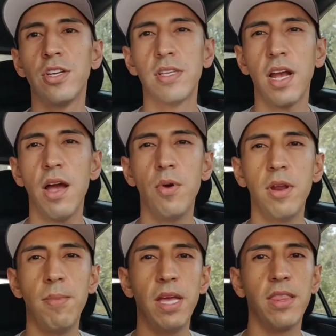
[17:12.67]
so I was like, I want
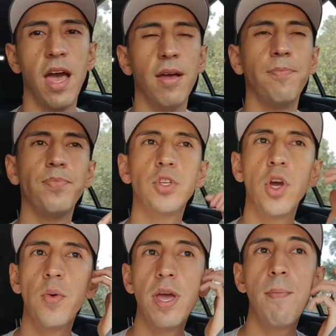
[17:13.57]
to make that.
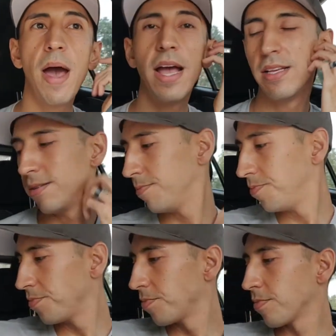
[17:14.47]
So I went and bought,
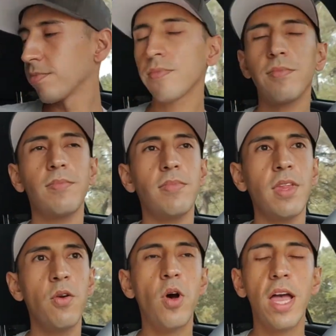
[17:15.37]

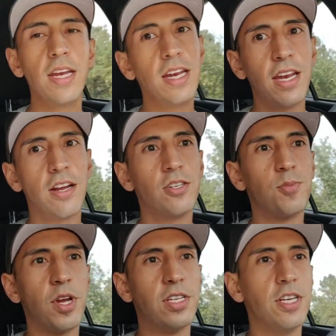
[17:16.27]
well, I needed
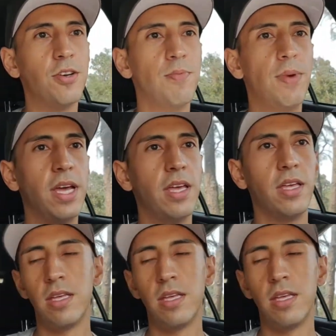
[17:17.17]
hairspray too, but